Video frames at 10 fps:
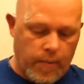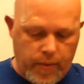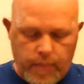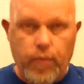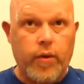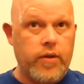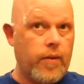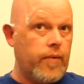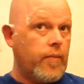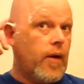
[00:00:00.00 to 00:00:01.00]
pimple or
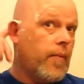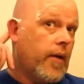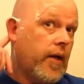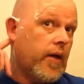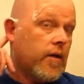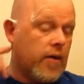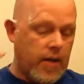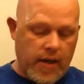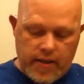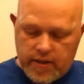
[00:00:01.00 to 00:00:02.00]
something behind my ear,
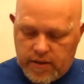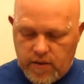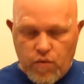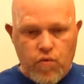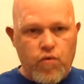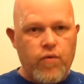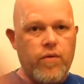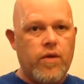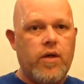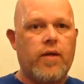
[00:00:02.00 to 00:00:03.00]
and I just
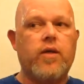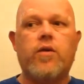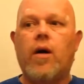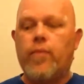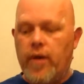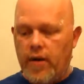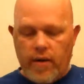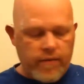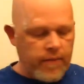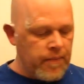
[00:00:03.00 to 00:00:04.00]
cut the top right
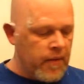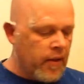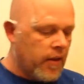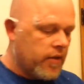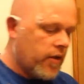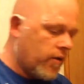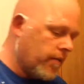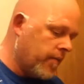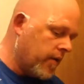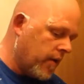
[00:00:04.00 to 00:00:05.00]
off. So,
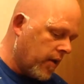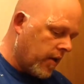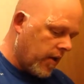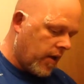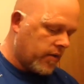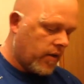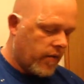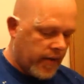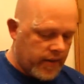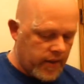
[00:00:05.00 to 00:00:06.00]
as
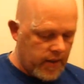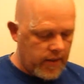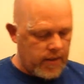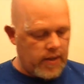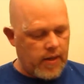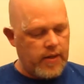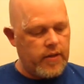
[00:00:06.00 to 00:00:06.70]
always, I